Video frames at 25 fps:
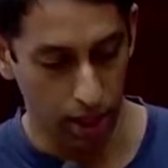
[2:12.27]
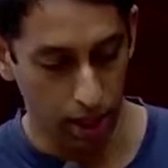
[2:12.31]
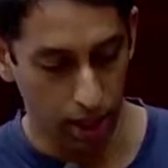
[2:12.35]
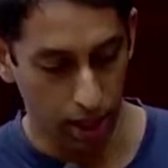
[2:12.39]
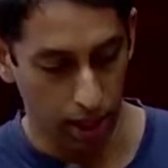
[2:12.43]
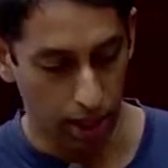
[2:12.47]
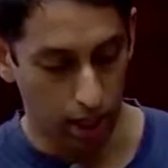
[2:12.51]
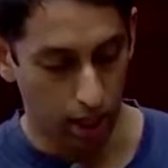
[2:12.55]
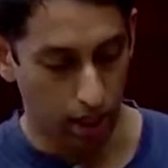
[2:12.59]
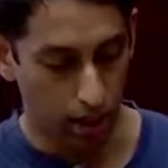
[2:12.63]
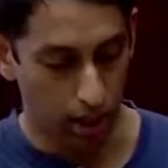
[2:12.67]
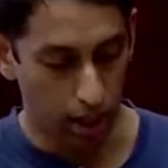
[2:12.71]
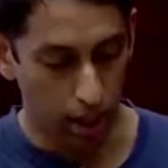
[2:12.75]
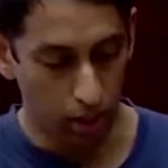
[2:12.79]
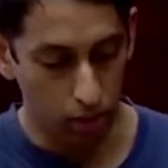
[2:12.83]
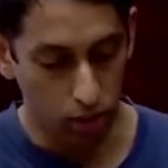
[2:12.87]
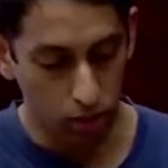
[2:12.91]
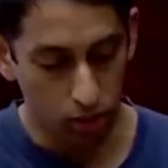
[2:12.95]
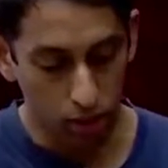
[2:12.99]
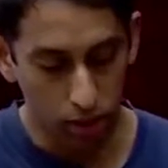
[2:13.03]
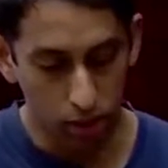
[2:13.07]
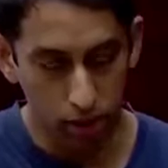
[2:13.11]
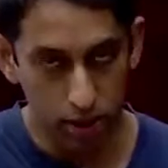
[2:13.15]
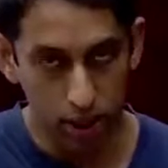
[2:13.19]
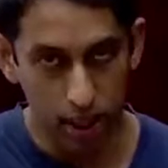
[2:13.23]

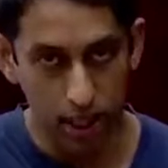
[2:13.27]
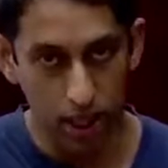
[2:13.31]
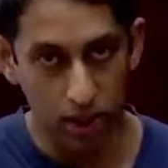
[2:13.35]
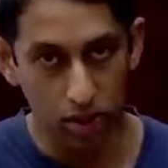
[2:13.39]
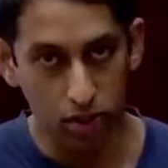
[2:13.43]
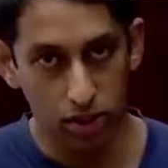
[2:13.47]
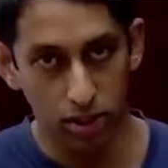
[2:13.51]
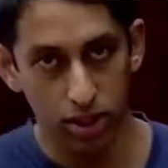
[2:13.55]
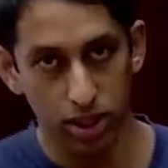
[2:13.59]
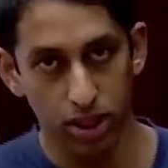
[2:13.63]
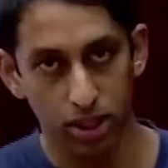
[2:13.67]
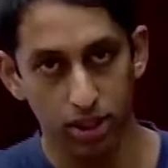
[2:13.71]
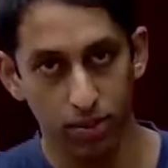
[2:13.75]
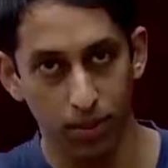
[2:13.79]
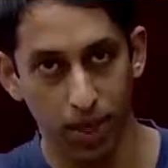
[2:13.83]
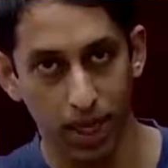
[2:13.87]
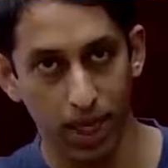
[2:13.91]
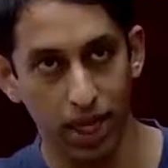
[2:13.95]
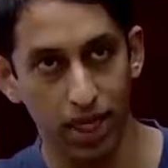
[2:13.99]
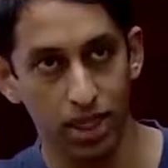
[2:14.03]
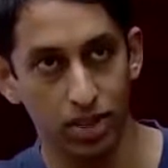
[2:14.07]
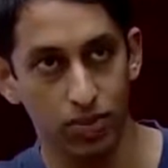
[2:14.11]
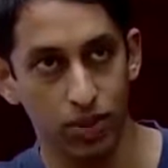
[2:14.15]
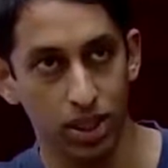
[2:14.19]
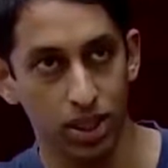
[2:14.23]
However, on the ecosystem
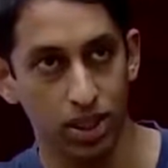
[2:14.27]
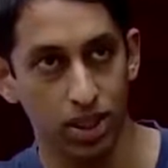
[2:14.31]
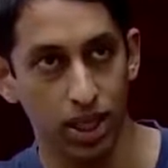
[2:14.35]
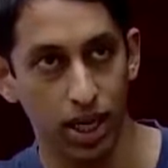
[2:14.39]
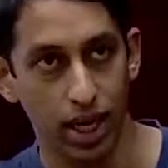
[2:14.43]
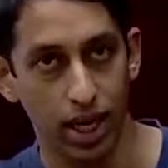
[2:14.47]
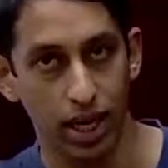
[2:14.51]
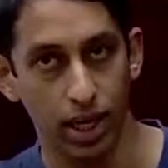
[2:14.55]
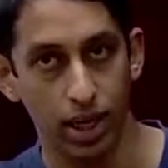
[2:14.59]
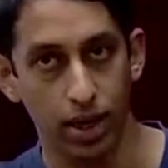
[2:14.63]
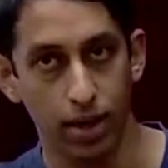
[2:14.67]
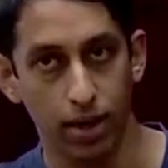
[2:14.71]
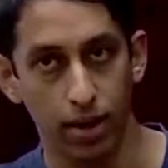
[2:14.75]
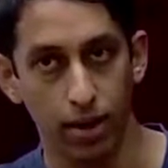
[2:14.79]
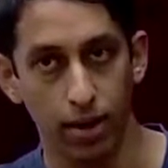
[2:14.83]
engagement side,